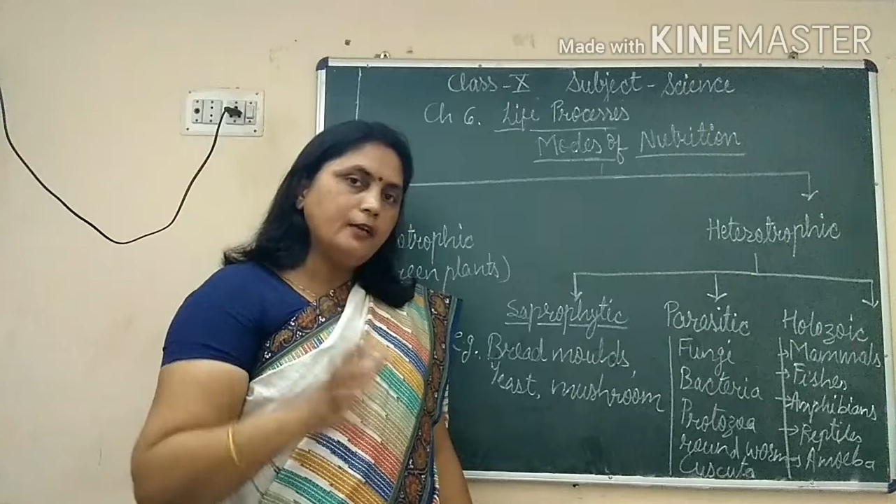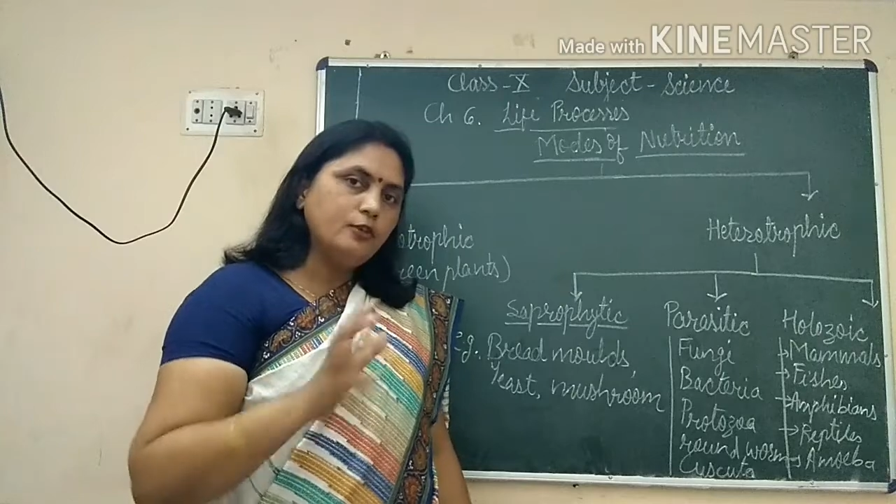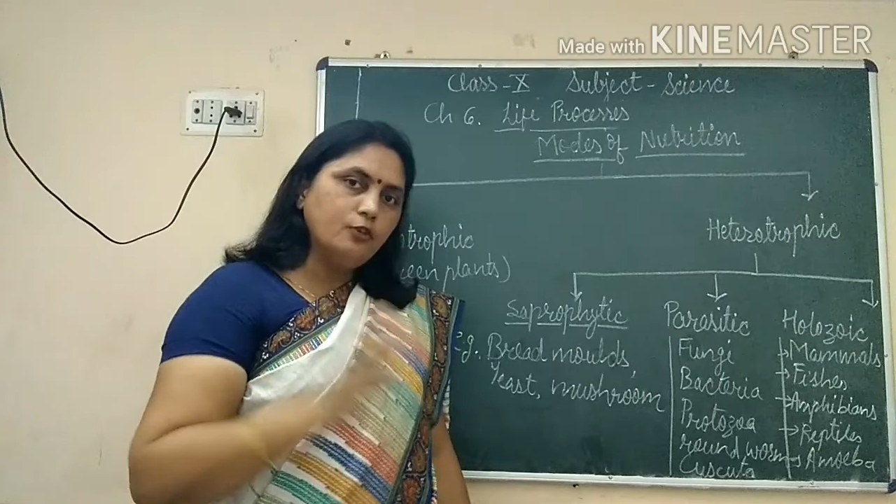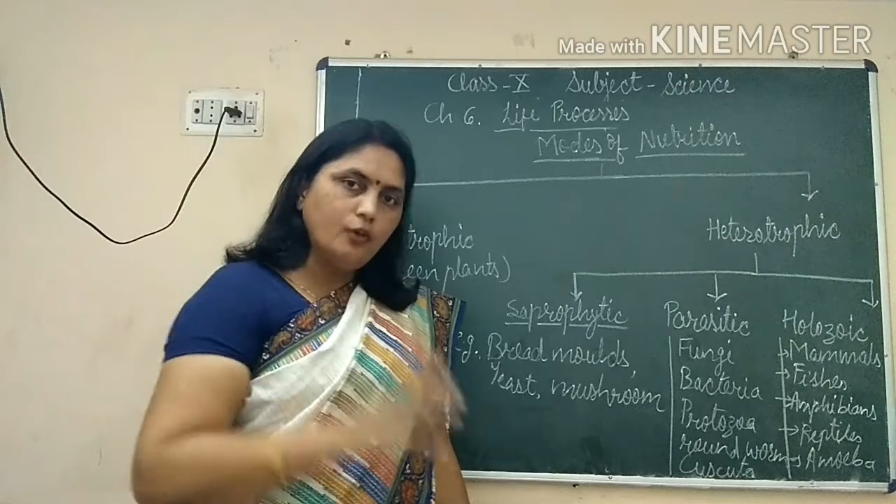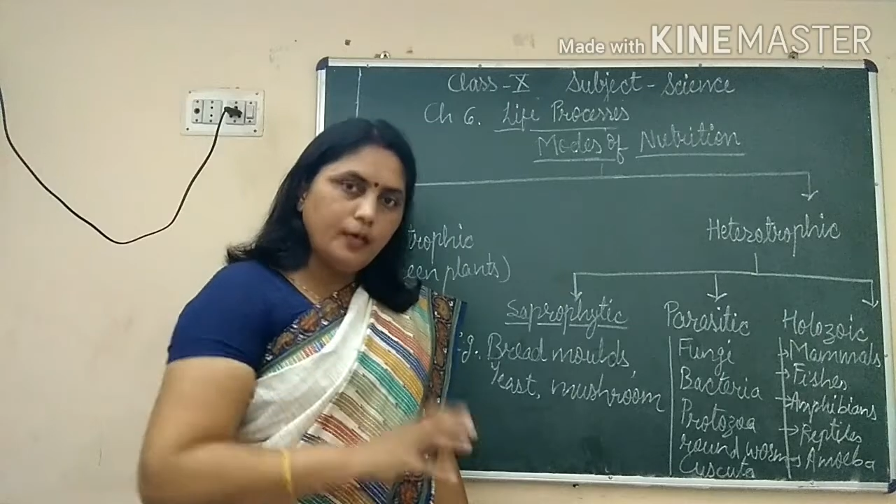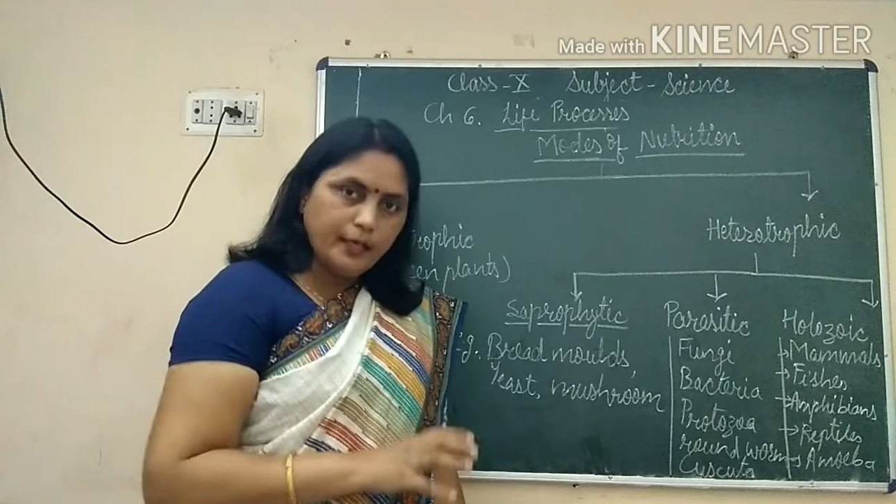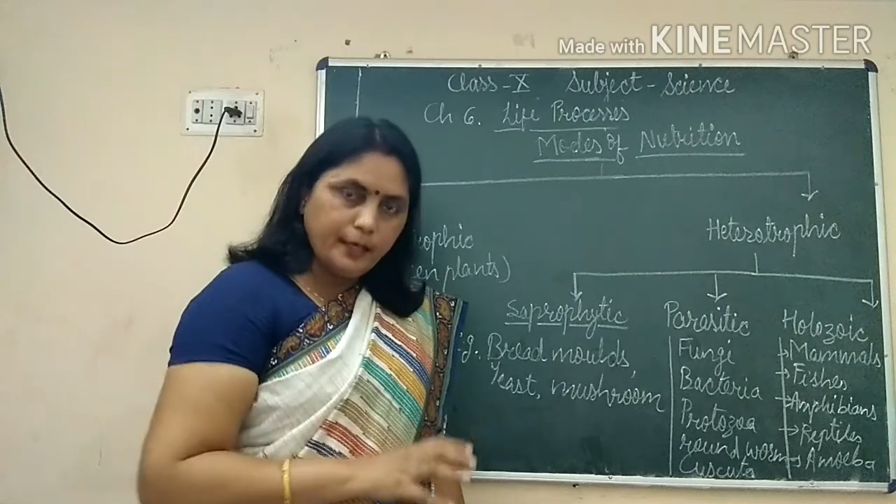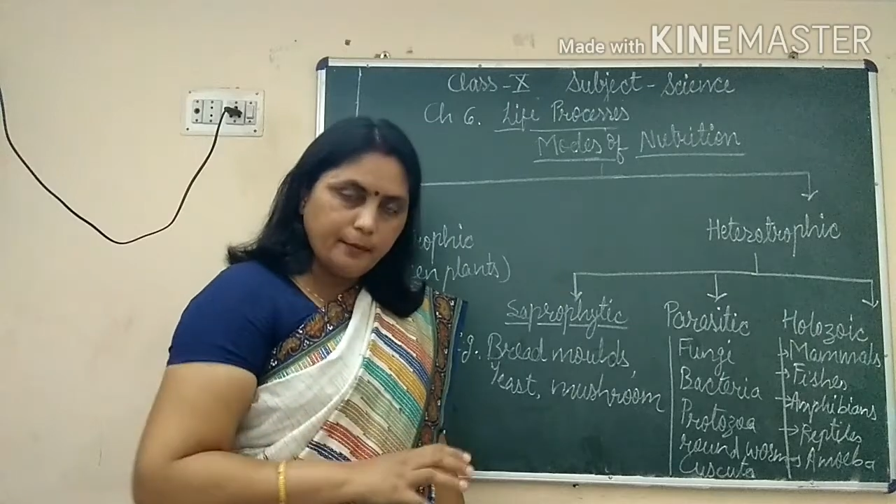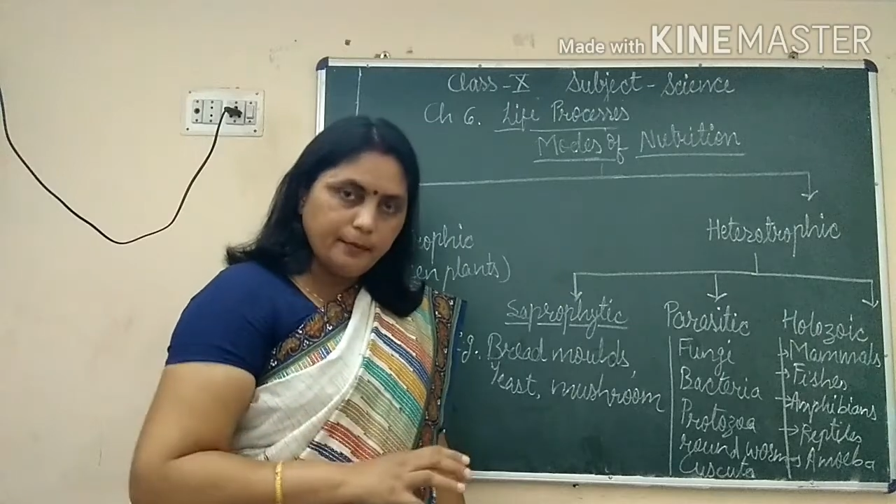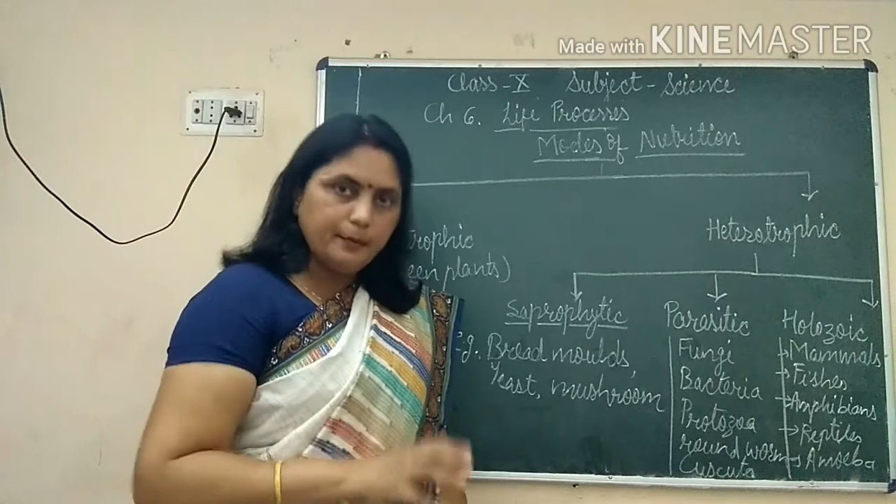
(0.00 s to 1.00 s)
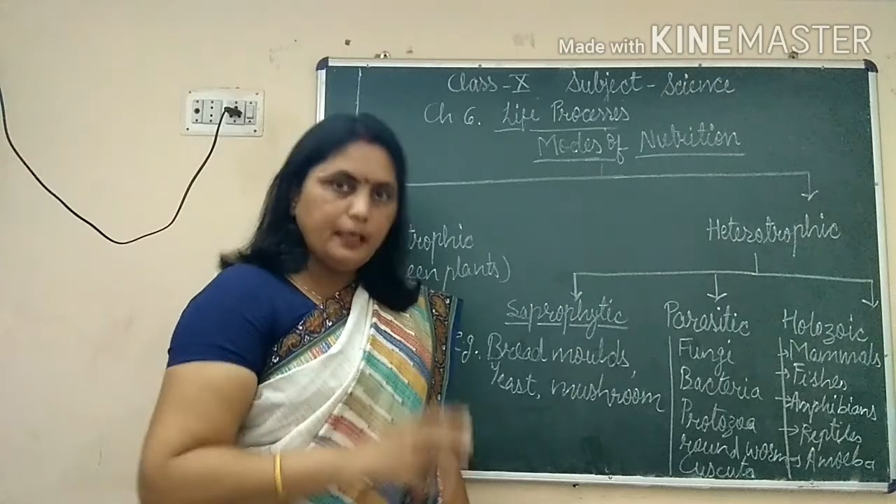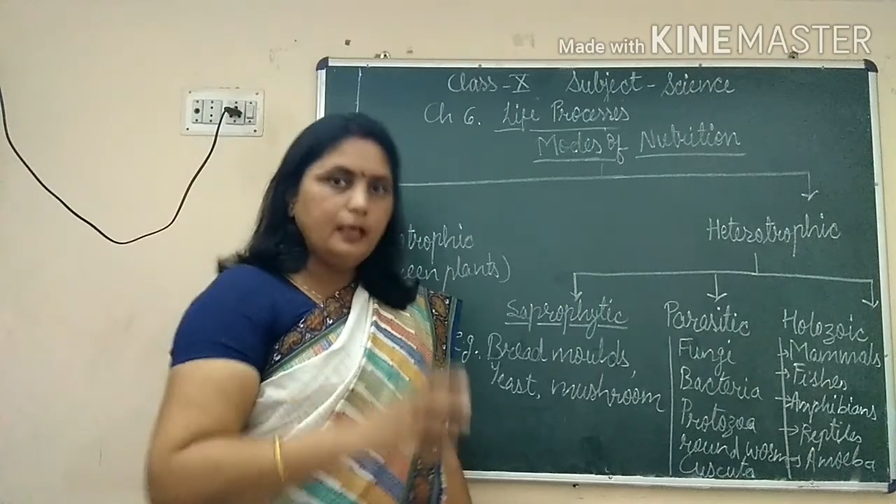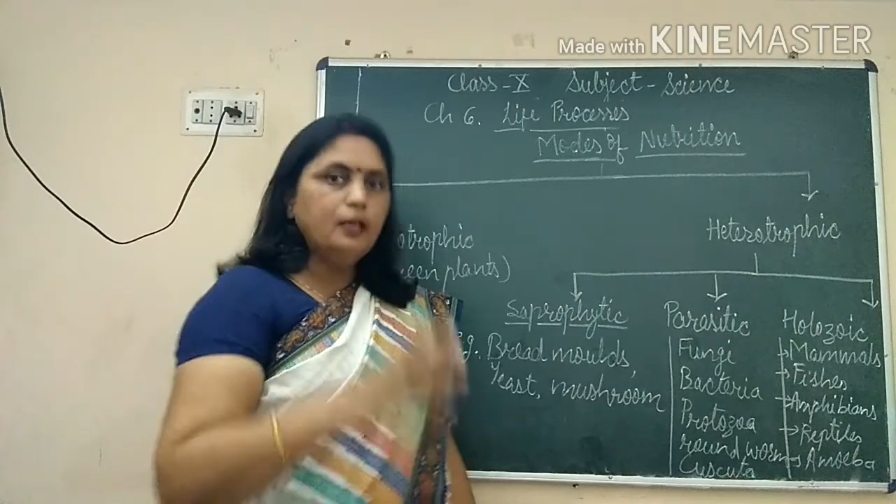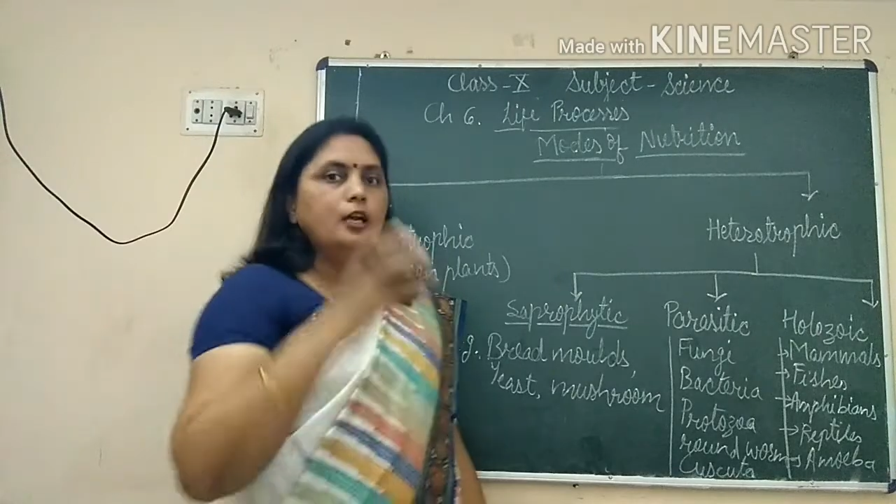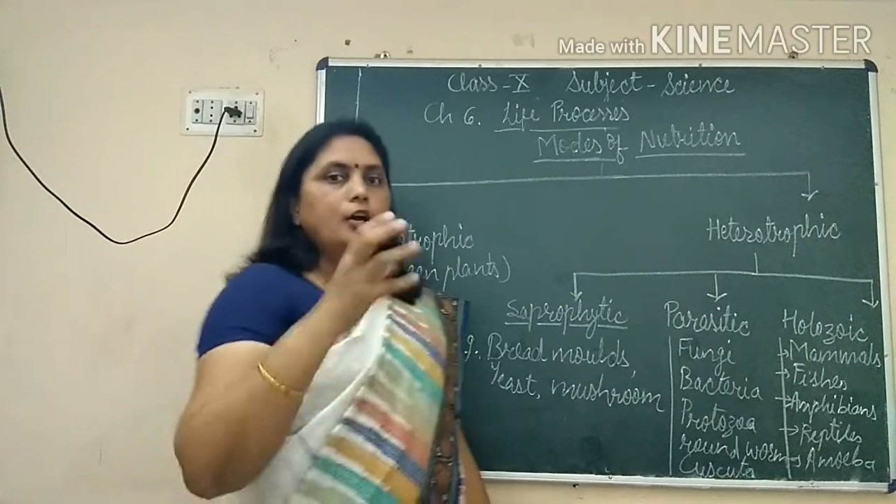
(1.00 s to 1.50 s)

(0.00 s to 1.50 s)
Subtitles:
not capable